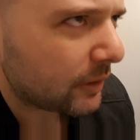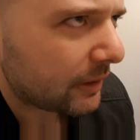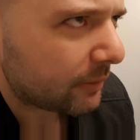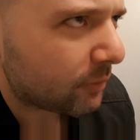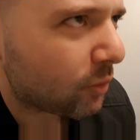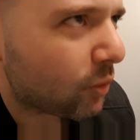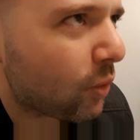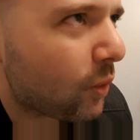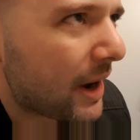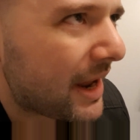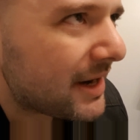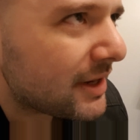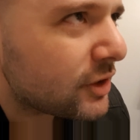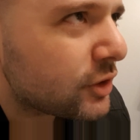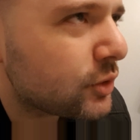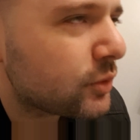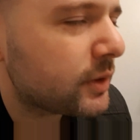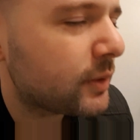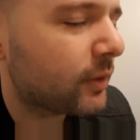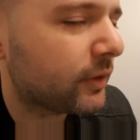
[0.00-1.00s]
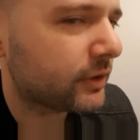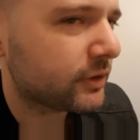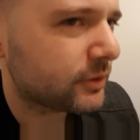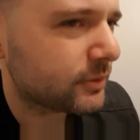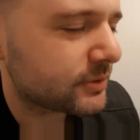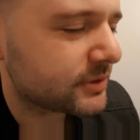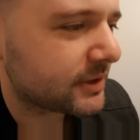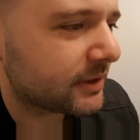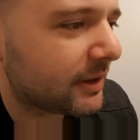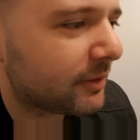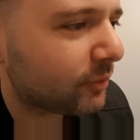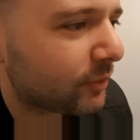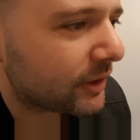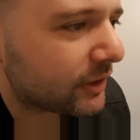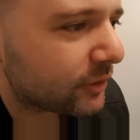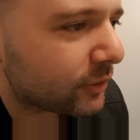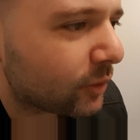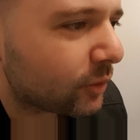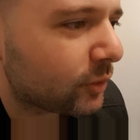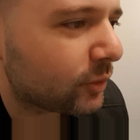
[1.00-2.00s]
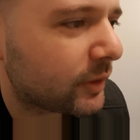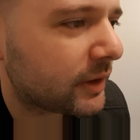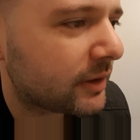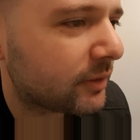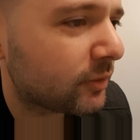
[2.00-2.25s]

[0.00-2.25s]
like, when do we want to use it and when don't we,